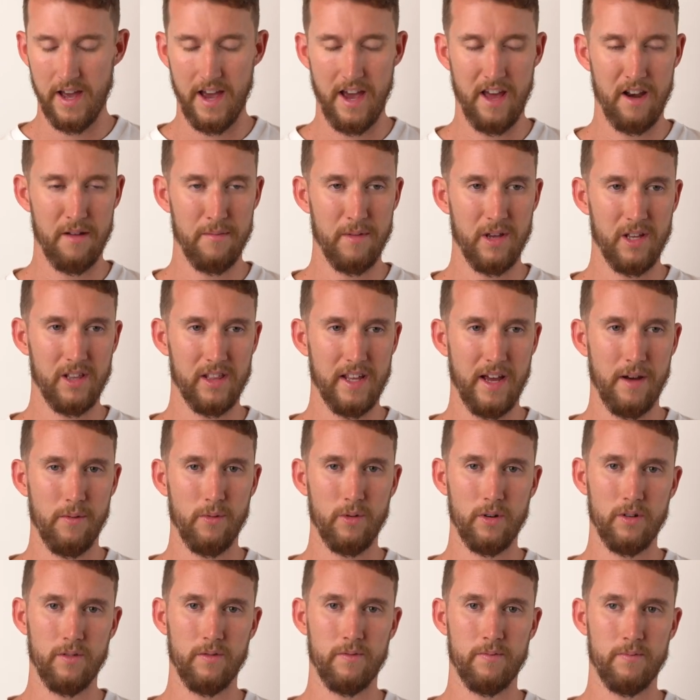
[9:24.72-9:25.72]
And I mean, that
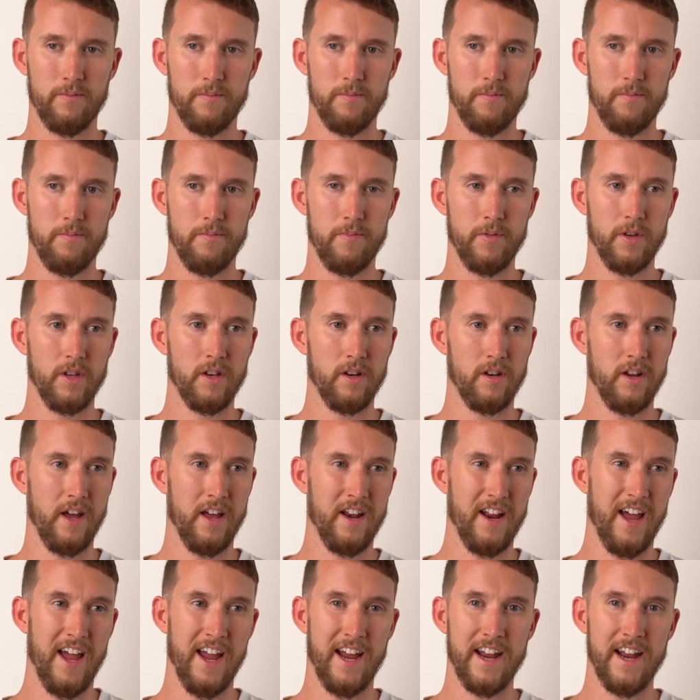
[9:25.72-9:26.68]
would have been at